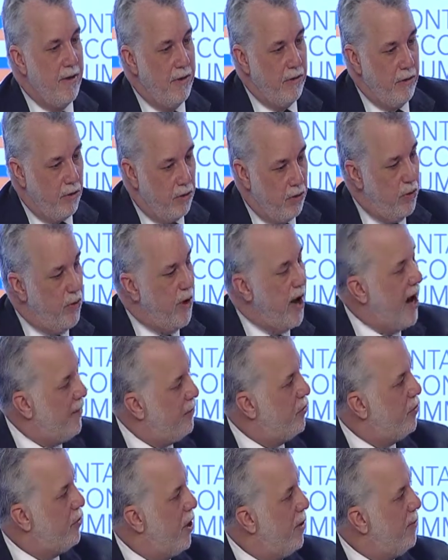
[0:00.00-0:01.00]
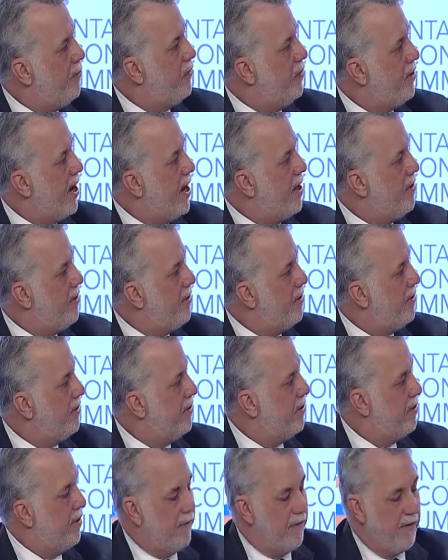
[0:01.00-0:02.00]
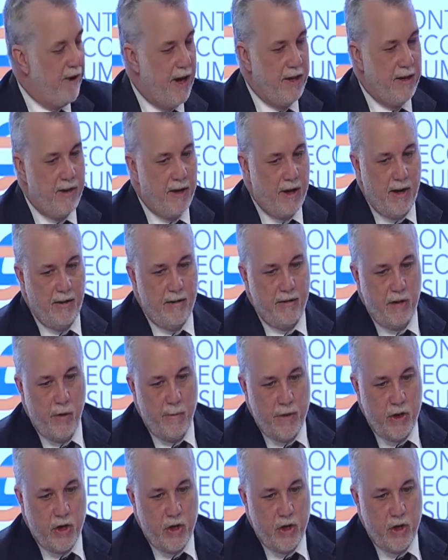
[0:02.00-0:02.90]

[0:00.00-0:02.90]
the two have to come together, the fight against climate